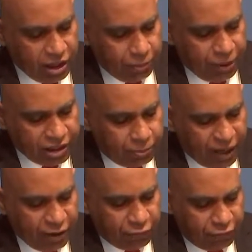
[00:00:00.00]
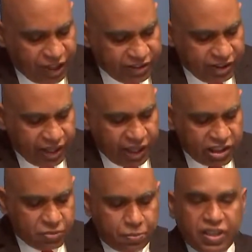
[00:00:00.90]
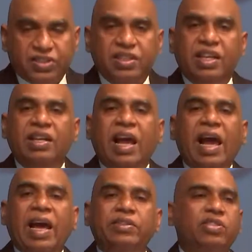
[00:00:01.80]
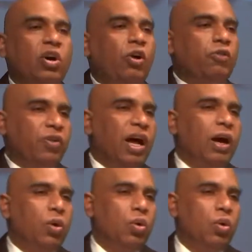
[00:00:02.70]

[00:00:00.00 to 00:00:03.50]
but by faith expressed in acts of love.